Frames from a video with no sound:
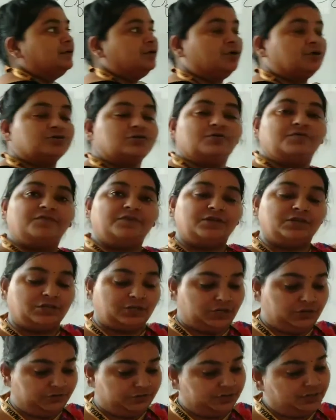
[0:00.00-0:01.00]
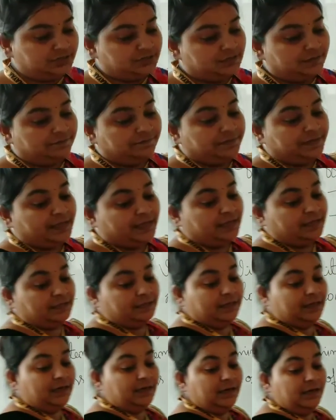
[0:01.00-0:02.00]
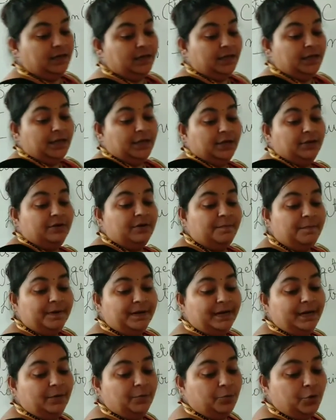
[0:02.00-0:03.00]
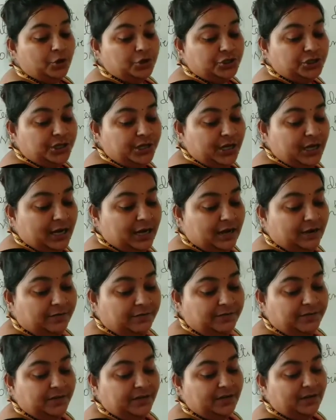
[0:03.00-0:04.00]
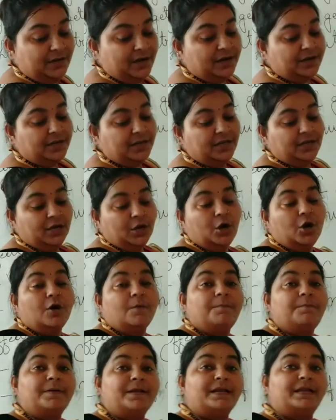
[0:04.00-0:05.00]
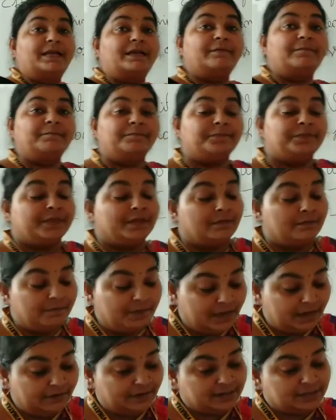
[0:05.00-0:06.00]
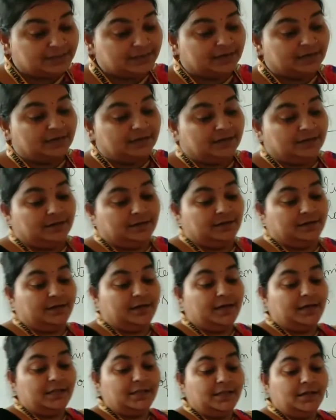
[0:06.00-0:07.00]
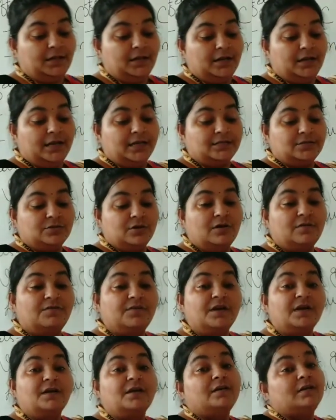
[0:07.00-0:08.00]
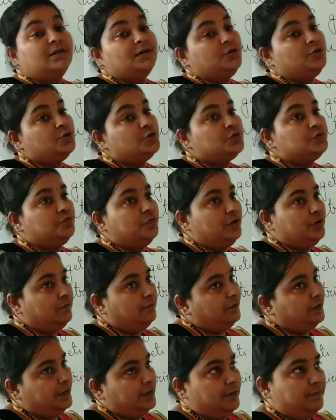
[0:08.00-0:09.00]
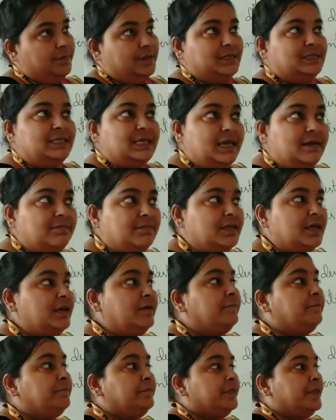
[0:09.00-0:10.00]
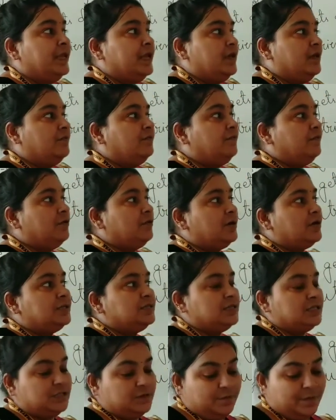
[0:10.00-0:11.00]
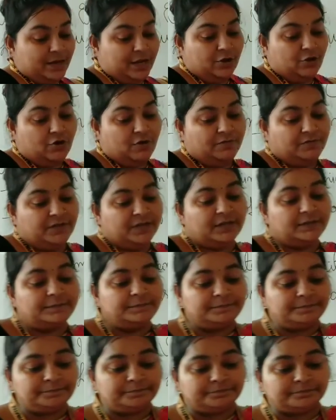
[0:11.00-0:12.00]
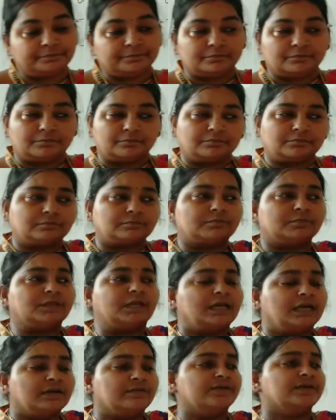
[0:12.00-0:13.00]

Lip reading: Loss of nutrients. Third, repeated washing after cutting or peeling may result in the loss of useful vitamins. Same thing, if you are just peeling off the